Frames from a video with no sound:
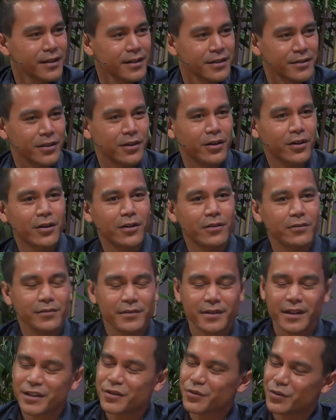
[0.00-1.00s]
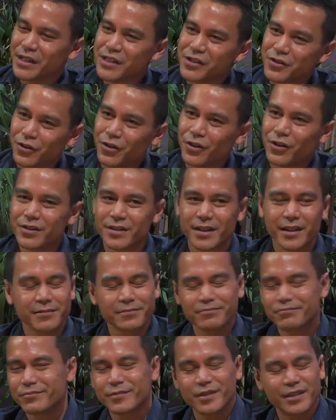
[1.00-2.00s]
Mm. So there's research
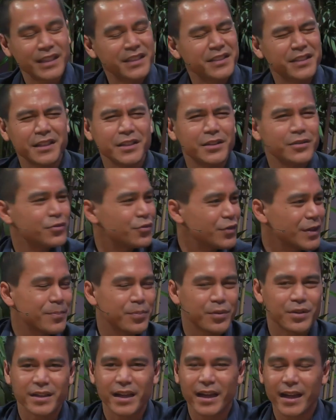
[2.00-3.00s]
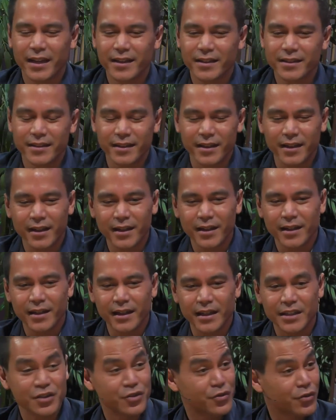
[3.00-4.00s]
that
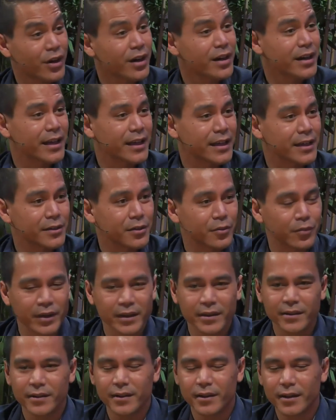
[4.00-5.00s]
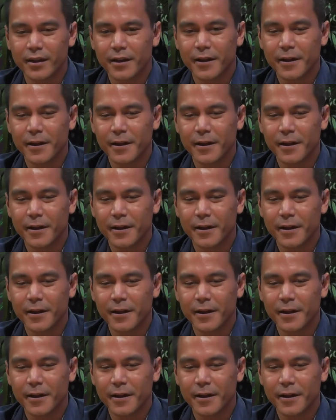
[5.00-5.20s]
63% is struggling with